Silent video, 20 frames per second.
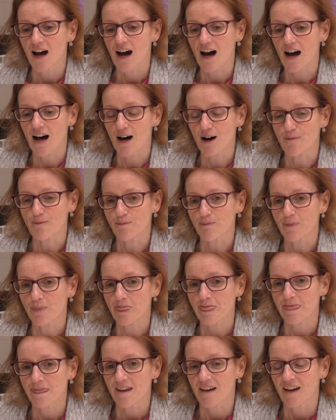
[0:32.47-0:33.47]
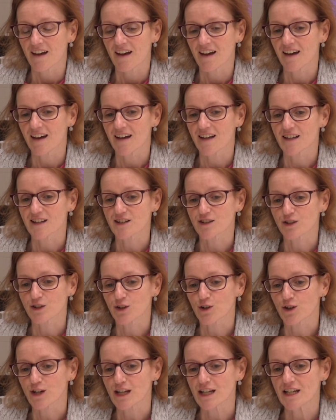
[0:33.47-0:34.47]
um, and
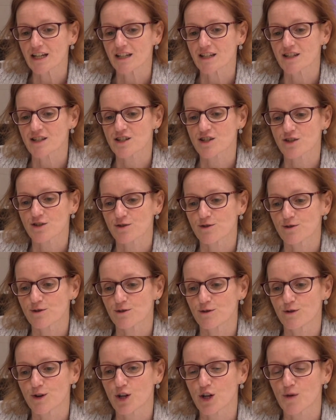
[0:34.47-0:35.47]
learning to